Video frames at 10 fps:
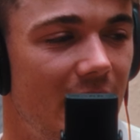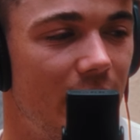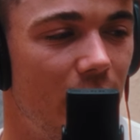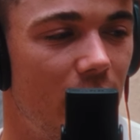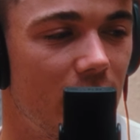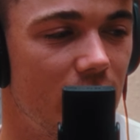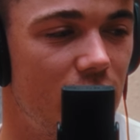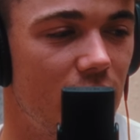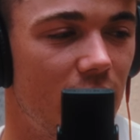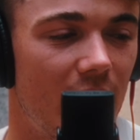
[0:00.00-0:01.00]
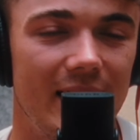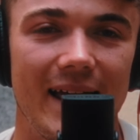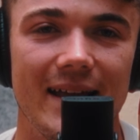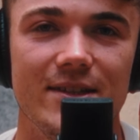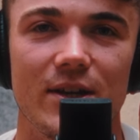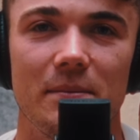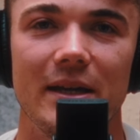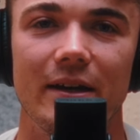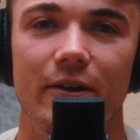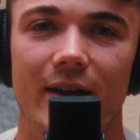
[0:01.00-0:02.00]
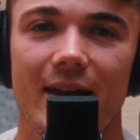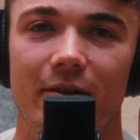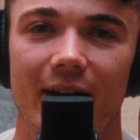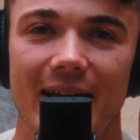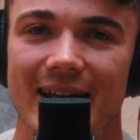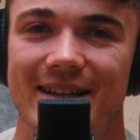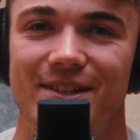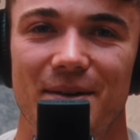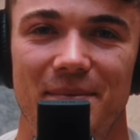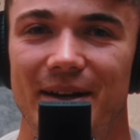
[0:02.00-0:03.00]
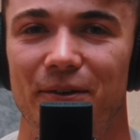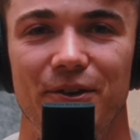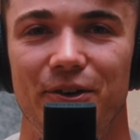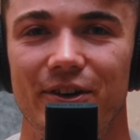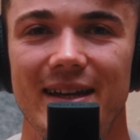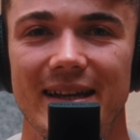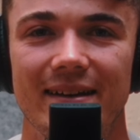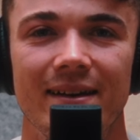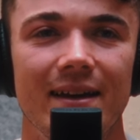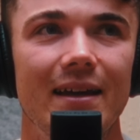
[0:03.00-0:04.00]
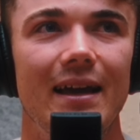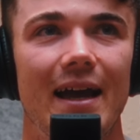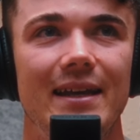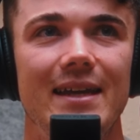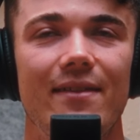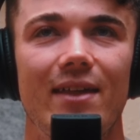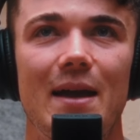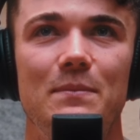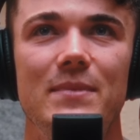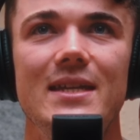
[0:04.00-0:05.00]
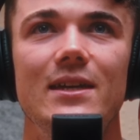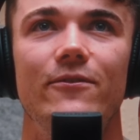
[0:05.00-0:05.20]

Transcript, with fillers: not a good shot." And it ends up being okay, right? It ends up being on the green. And yet that immediate